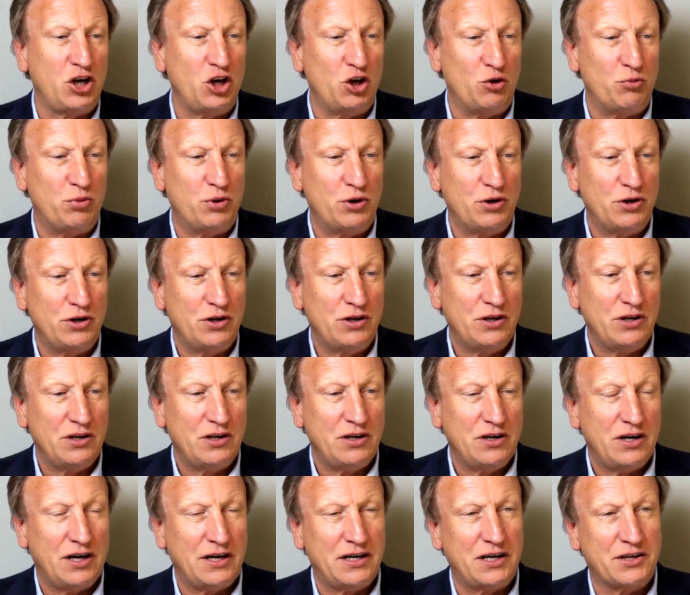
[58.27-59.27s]
club,
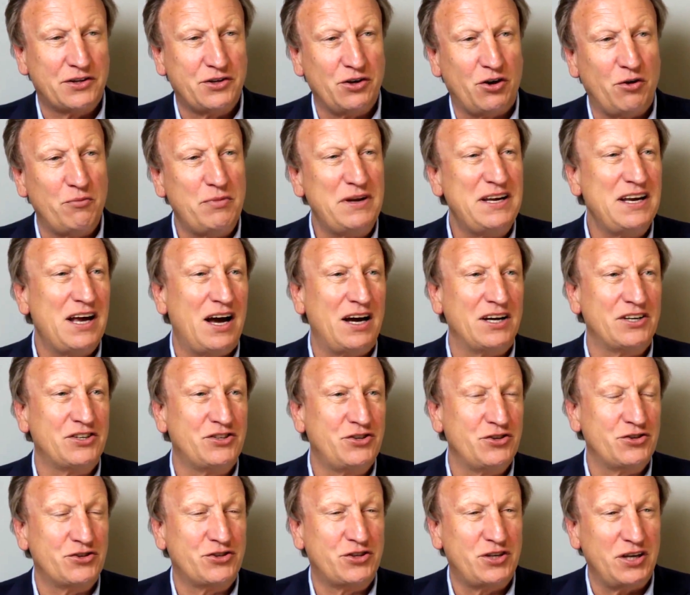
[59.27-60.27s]
and I thought it'd be
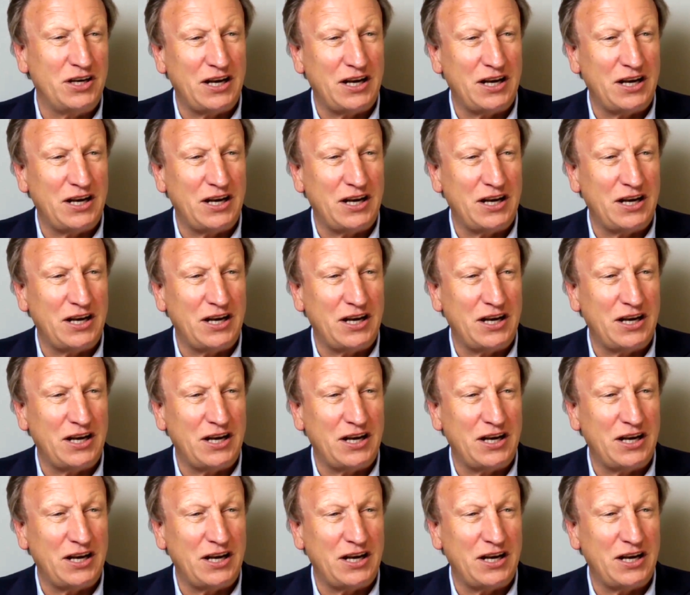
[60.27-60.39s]
nice just